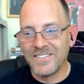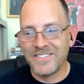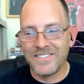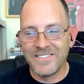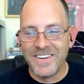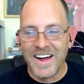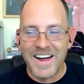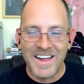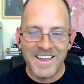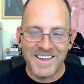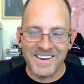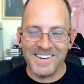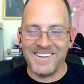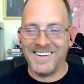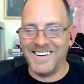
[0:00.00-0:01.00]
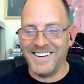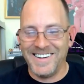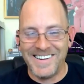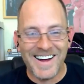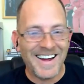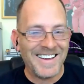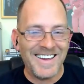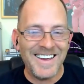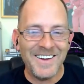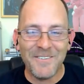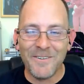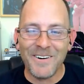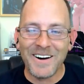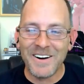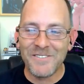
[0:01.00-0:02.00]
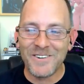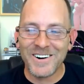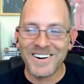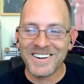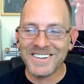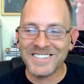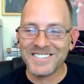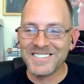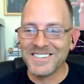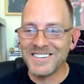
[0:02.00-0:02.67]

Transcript: Nike or whatever it is.